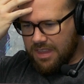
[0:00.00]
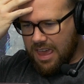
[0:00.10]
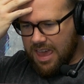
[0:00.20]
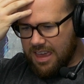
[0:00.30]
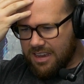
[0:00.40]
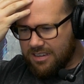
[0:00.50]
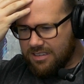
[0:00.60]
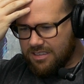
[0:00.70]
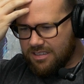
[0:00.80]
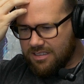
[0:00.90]

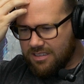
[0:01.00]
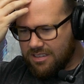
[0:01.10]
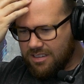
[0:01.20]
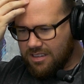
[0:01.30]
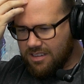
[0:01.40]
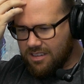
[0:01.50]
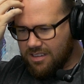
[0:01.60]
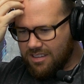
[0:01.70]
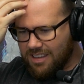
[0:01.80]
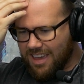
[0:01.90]
And
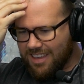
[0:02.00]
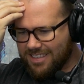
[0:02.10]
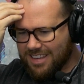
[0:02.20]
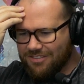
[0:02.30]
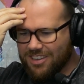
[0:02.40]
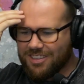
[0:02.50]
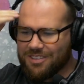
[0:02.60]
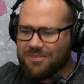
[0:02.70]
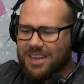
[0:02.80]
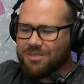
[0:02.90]
yeah, someone on
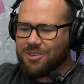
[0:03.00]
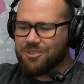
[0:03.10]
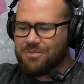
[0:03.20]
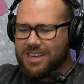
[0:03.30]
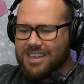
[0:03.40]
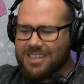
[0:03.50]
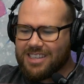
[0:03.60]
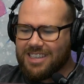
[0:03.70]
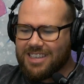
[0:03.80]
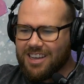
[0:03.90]
the Facebook group,
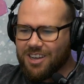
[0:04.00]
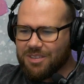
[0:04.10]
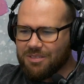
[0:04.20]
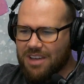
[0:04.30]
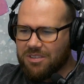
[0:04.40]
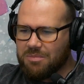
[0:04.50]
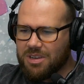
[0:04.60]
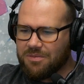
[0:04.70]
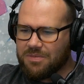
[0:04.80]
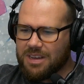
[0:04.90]
CT Commerce, we're having a
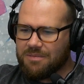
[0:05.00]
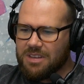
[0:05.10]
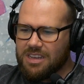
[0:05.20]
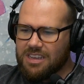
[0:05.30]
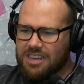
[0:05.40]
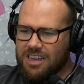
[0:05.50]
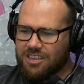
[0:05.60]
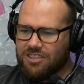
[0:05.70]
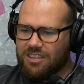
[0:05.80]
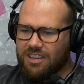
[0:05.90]
bit of
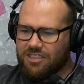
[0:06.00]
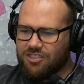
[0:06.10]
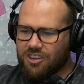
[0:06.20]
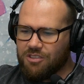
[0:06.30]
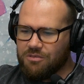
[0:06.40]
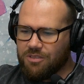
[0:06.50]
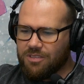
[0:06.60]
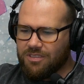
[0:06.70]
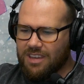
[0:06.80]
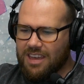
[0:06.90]
a
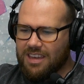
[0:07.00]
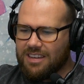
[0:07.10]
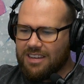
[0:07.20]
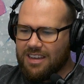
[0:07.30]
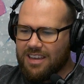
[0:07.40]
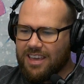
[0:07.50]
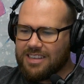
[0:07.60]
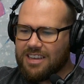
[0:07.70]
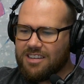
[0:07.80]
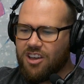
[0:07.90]
joke, and they
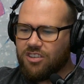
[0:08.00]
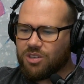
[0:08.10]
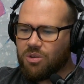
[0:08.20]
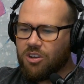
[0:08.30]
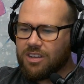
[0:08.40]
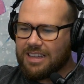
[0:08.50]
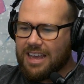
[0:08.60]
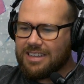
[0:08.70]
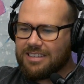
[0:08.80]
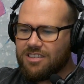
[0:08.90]
said, no, to quote
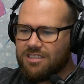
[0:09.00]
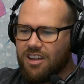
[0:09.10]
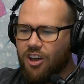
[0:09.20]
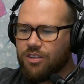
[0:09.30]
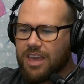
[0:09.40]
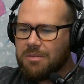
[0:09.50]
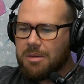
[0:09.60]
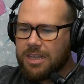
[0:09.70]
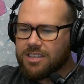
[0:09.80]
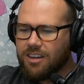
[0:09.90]
Glenn, no, keep
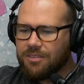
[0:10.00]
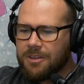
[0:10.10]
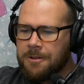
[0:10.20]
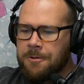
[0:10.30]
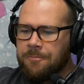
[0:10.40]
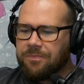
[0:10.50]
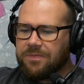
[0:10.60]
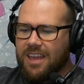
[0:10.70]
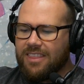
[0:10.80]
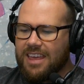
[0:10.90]
your mitts off. And